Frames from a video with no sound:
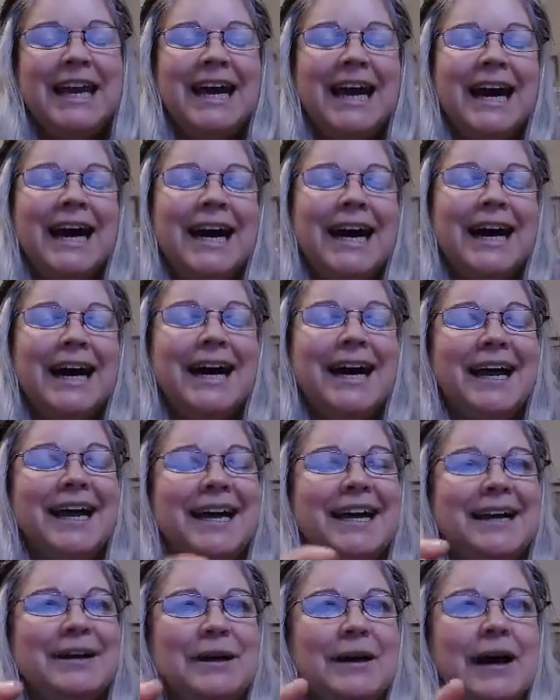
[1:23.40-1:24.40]

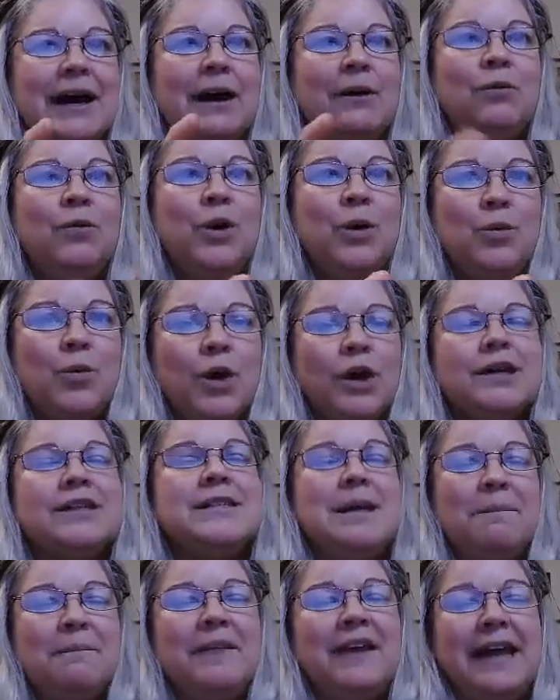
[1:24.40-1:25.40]
I will work
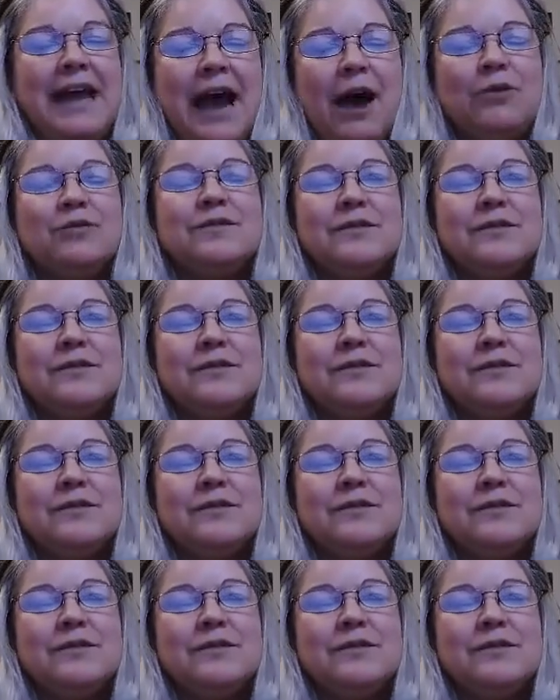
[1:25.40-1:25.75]
something out